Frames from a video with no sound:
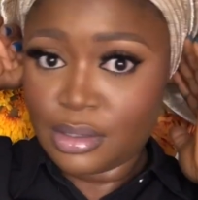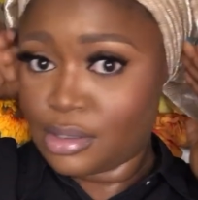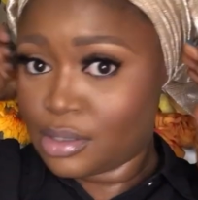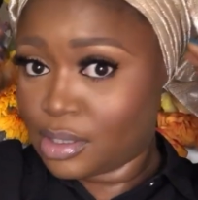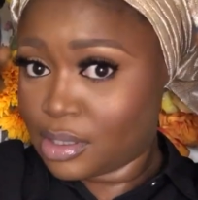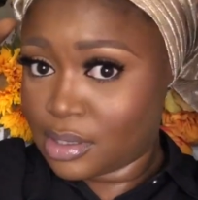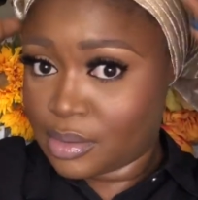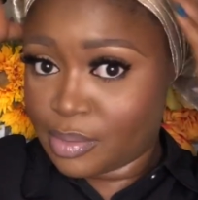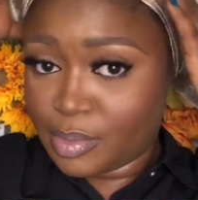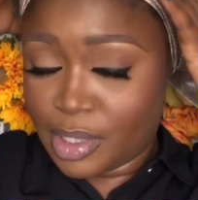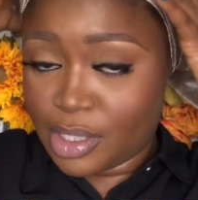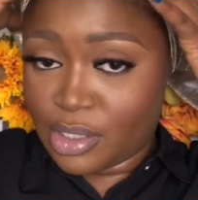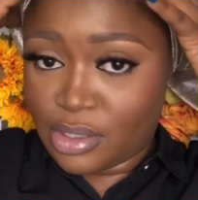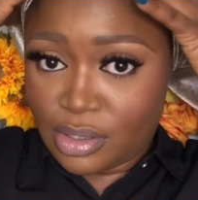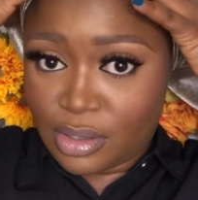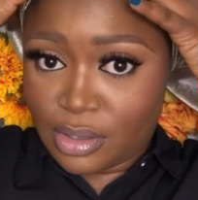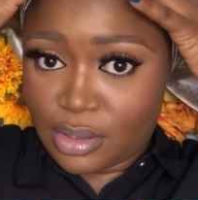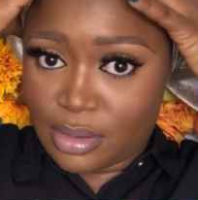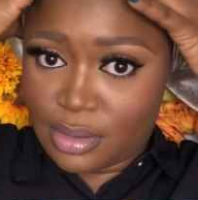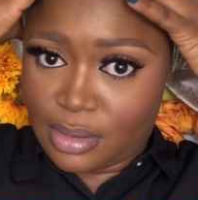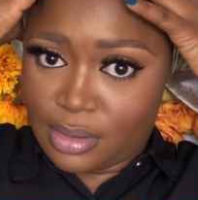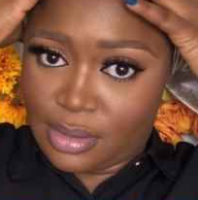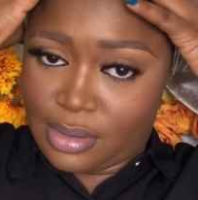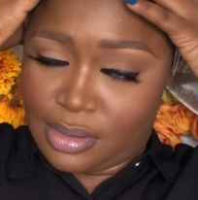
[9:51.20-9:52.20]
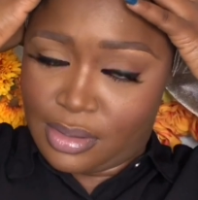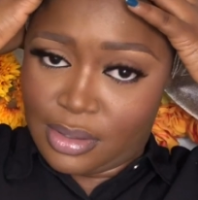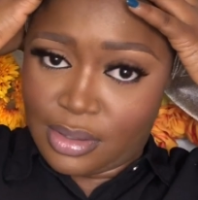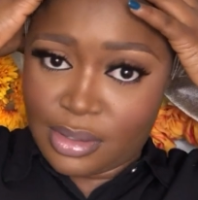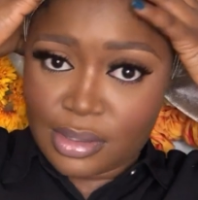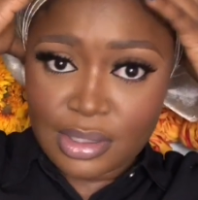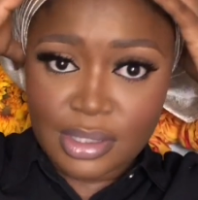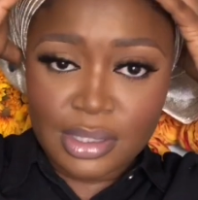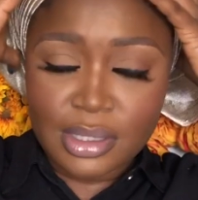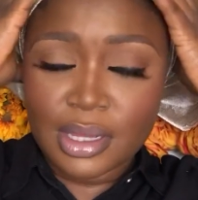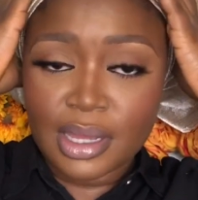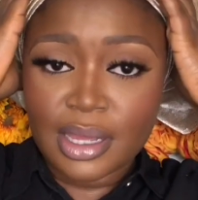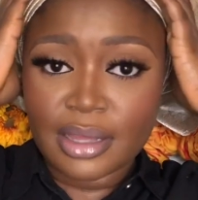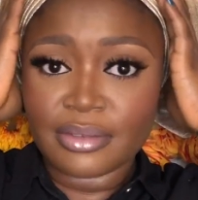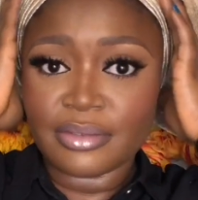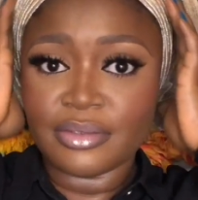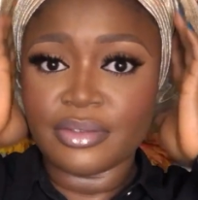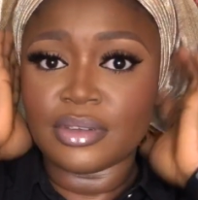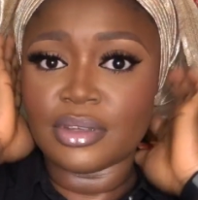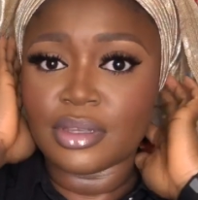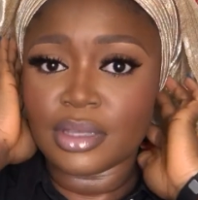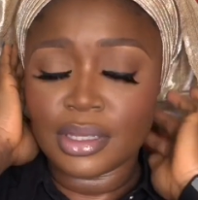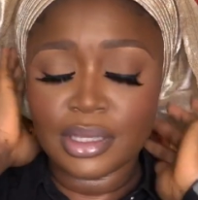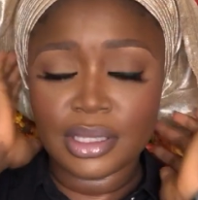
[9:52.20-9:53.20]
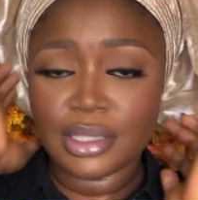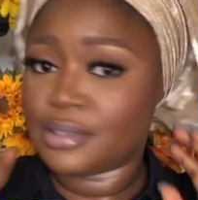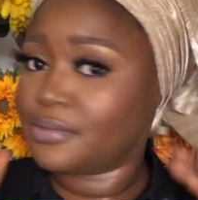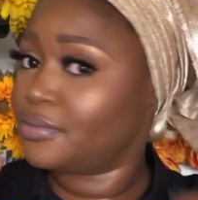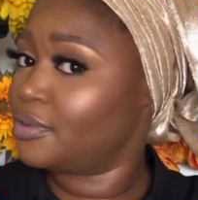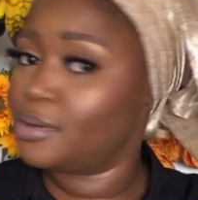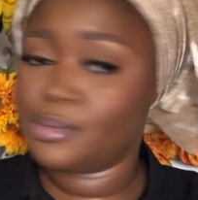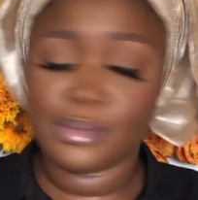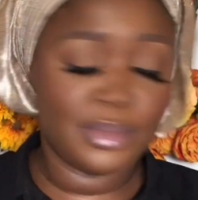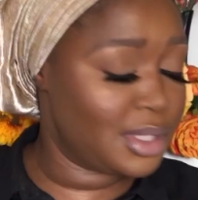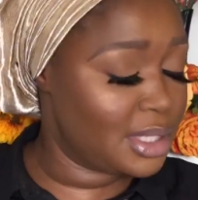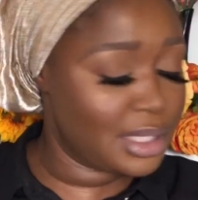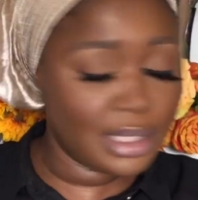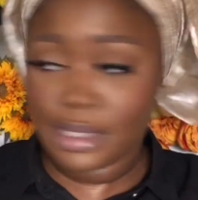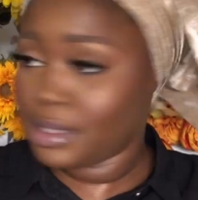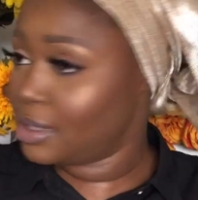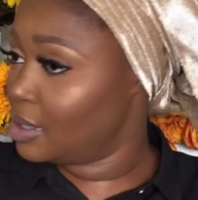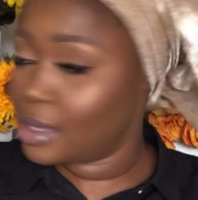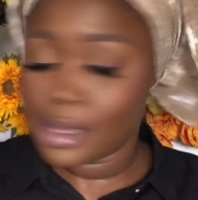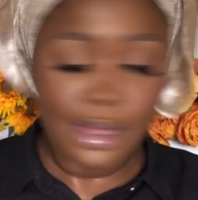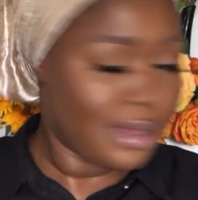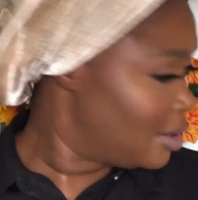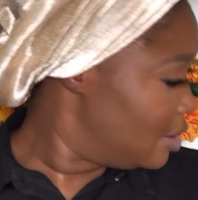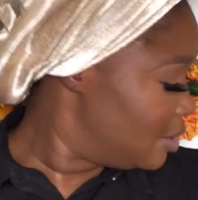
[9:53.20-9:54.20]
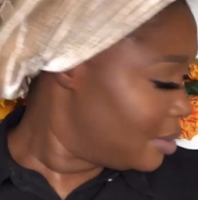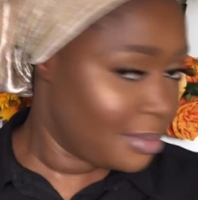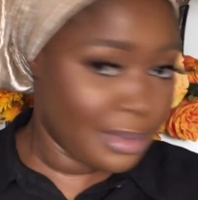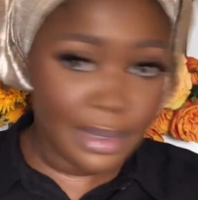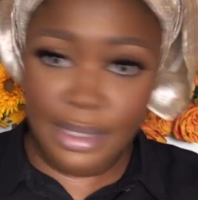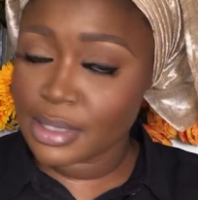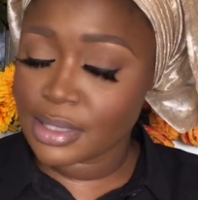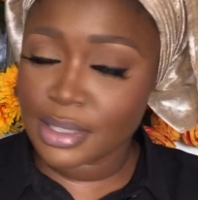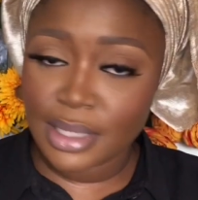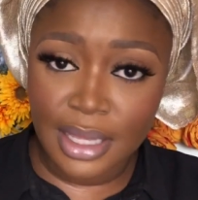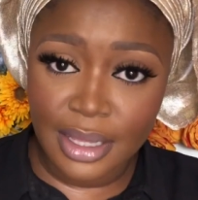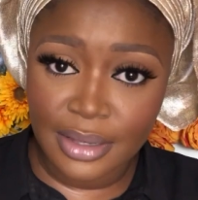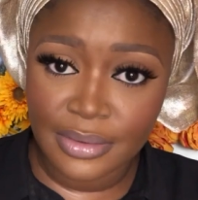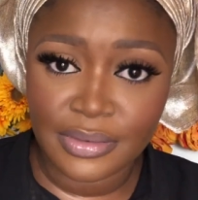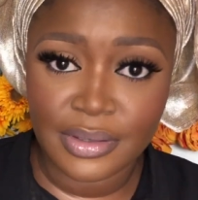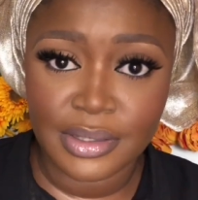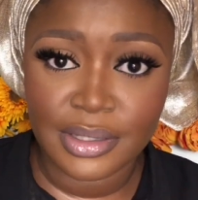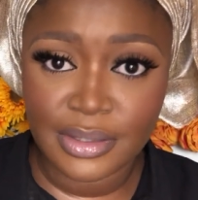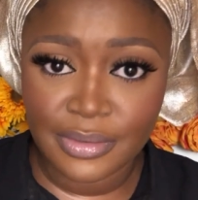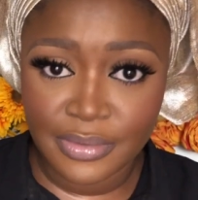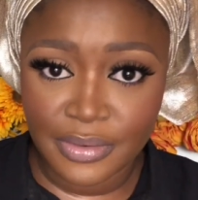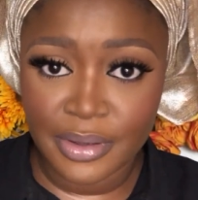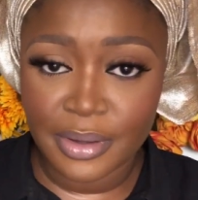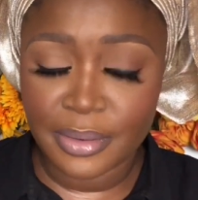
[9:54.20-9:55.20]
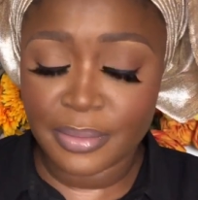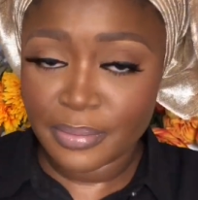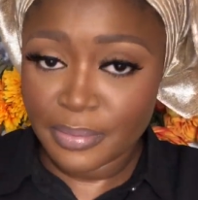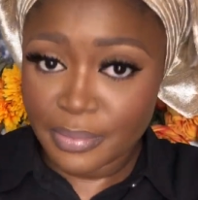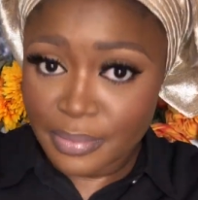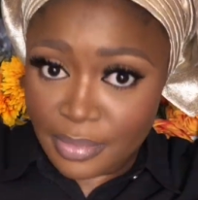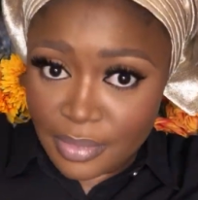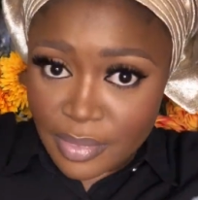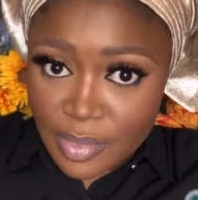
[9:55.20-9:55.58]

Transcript: Just make sure your scarf is firm. You see, my scarf is firm.